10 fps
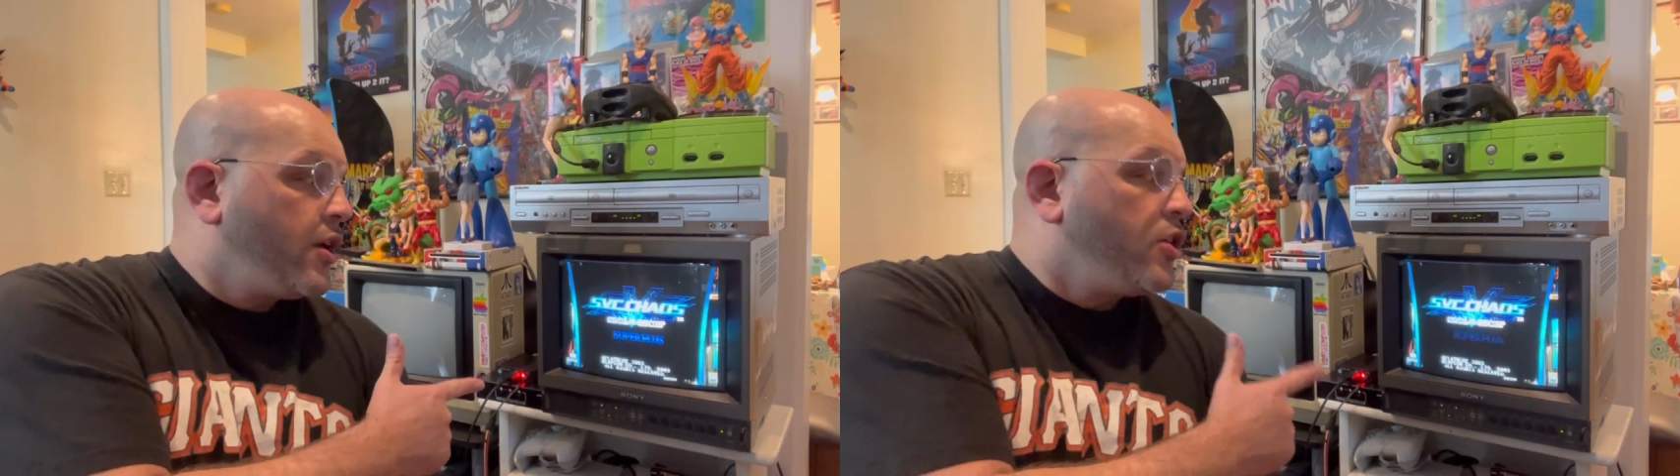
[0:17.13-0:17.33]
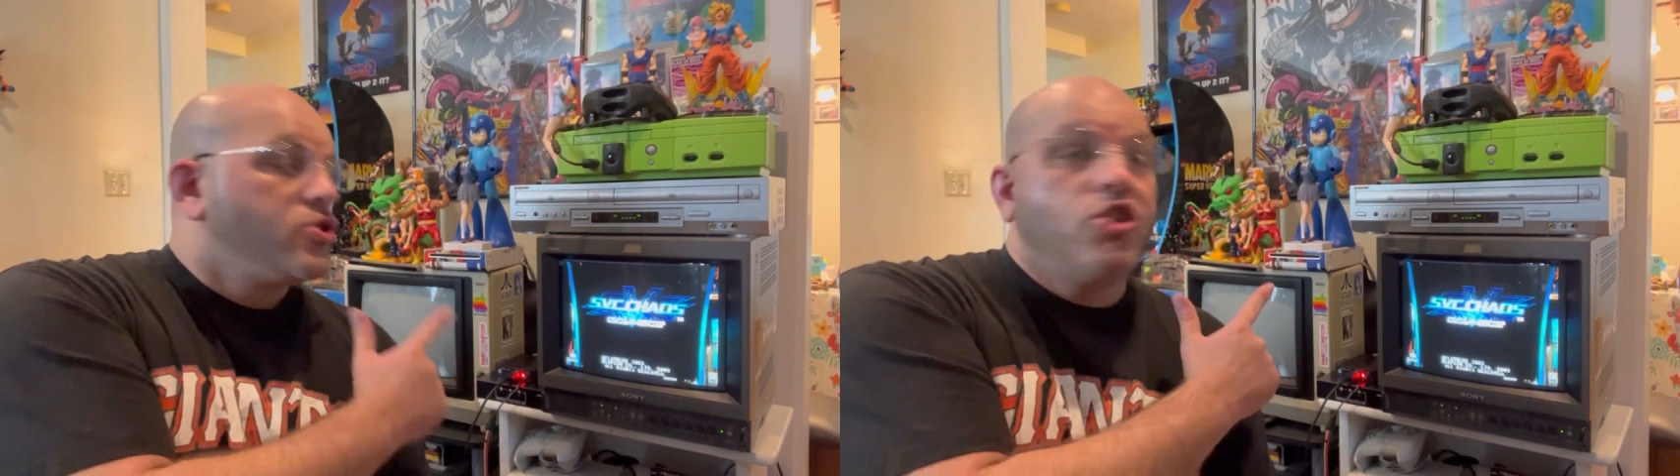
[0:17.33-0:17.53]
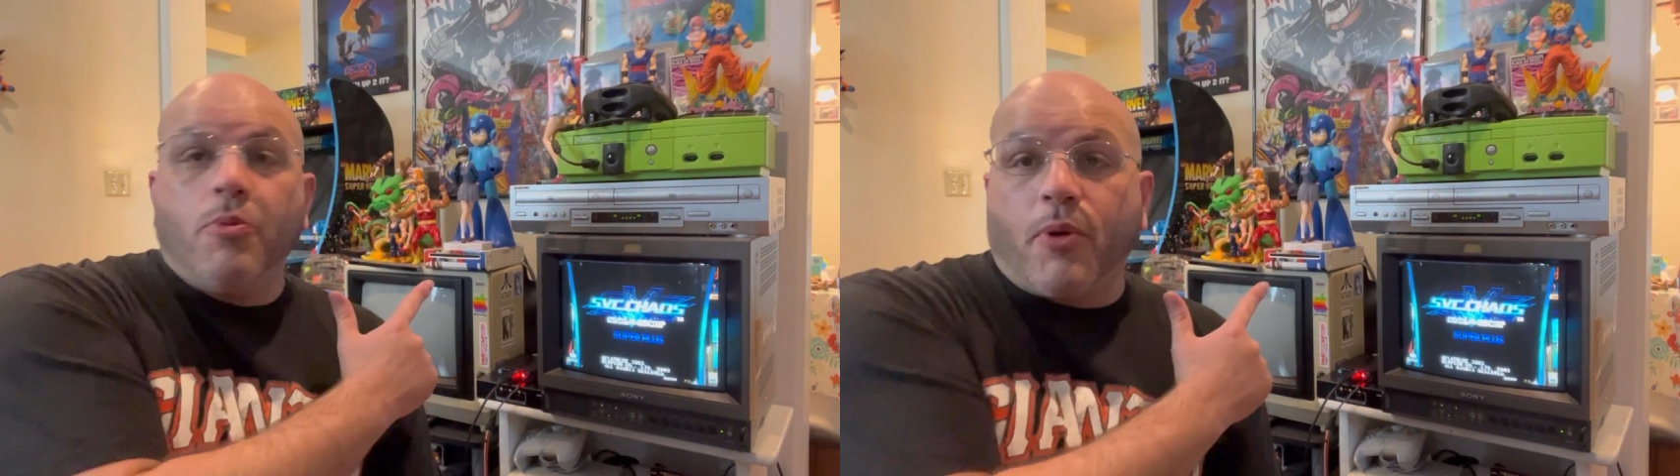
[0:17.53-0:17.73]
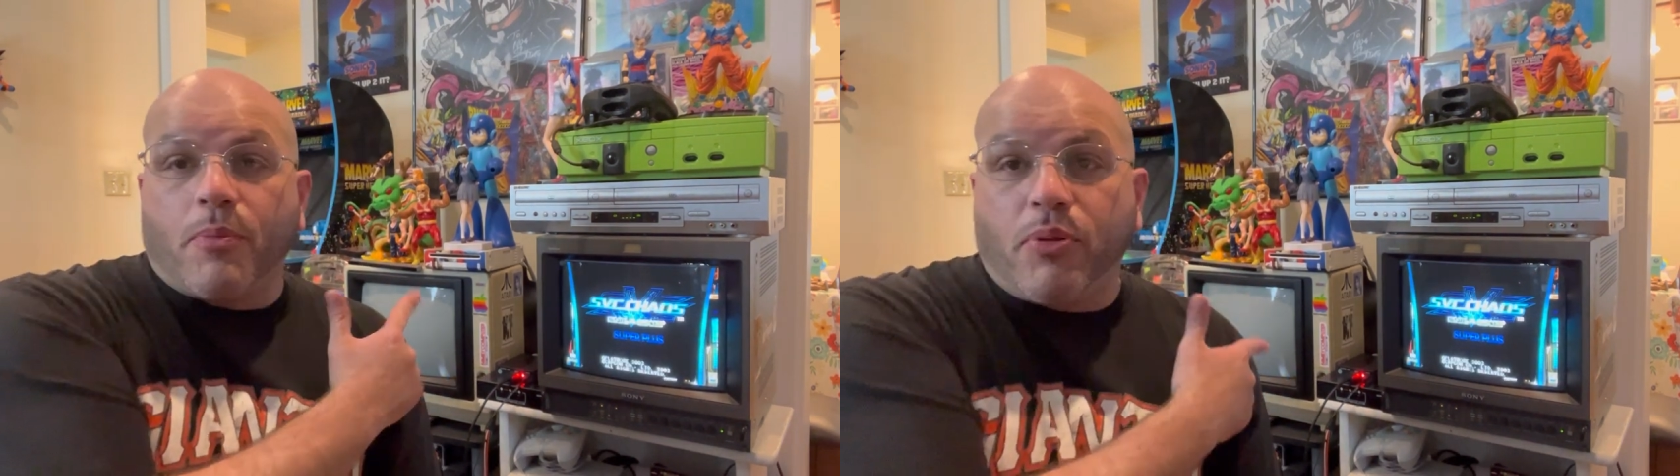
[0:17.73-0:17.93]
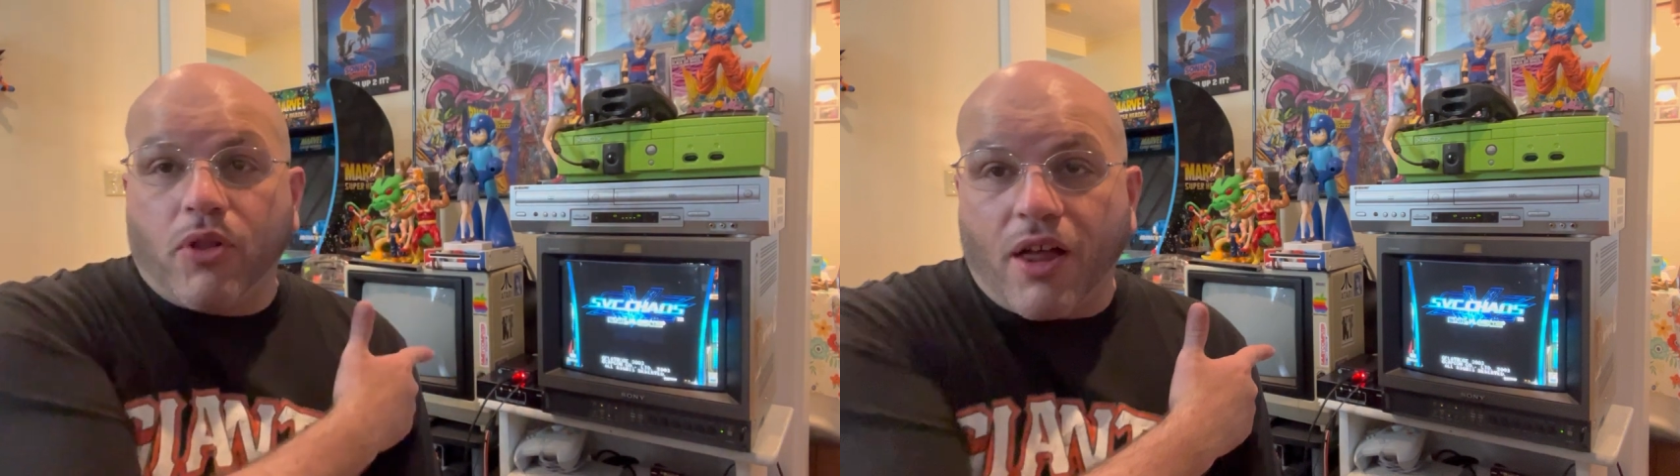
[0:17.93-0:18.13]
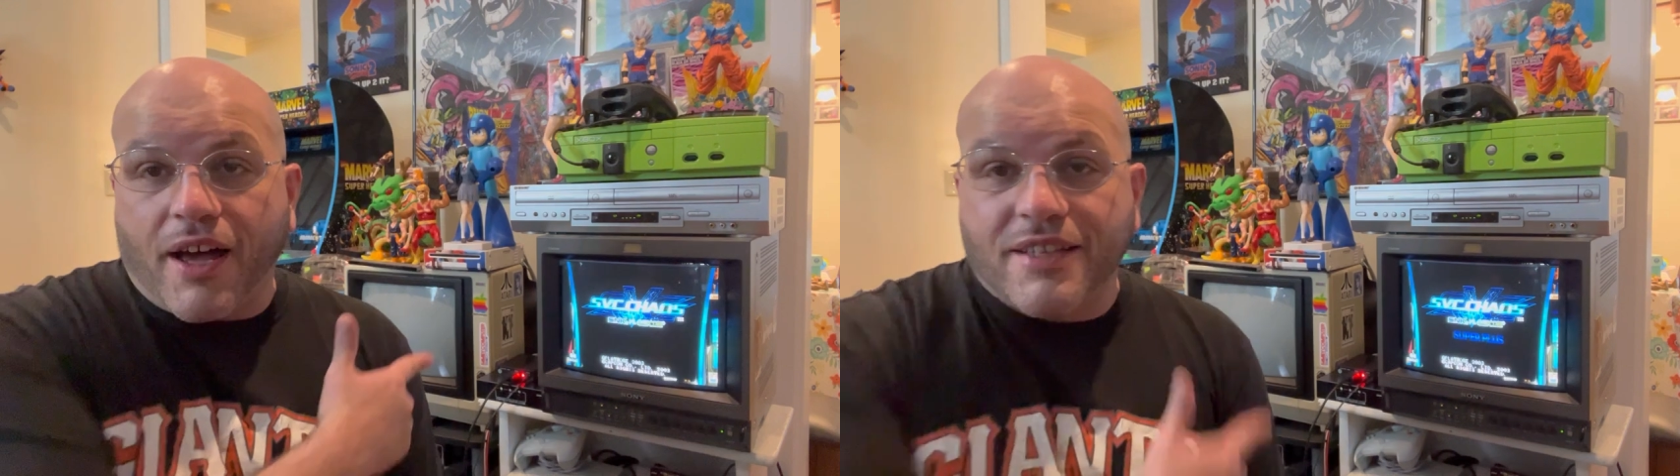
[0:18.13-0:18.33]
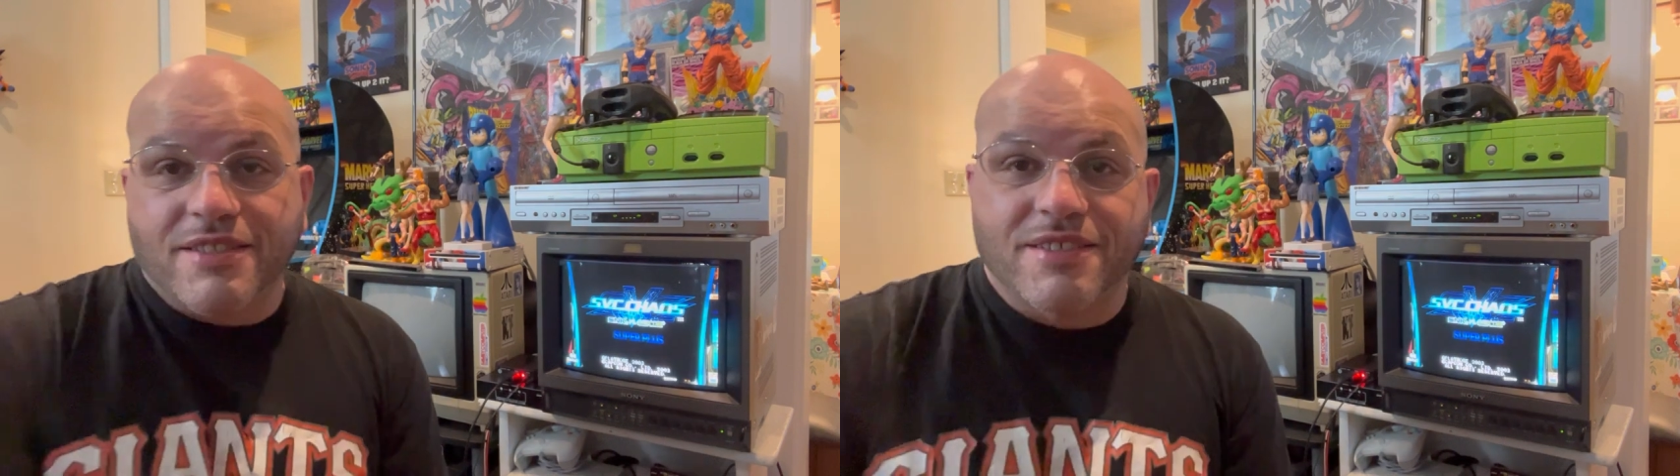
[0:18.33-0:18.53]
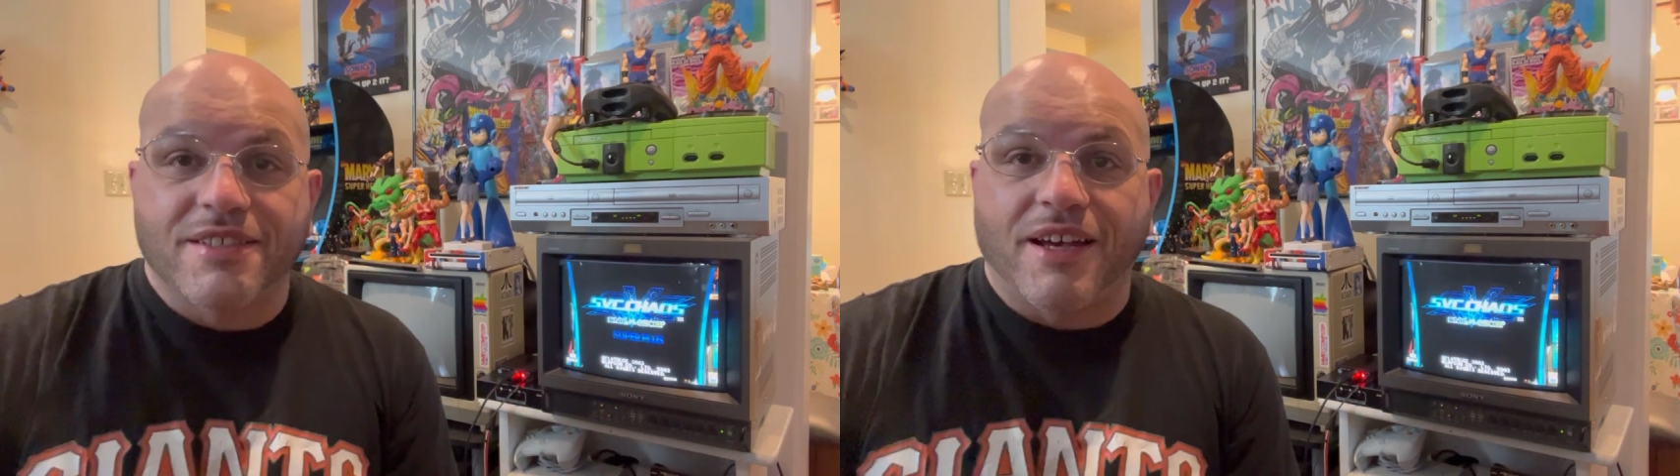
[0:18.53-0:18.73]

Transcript: Super Plus.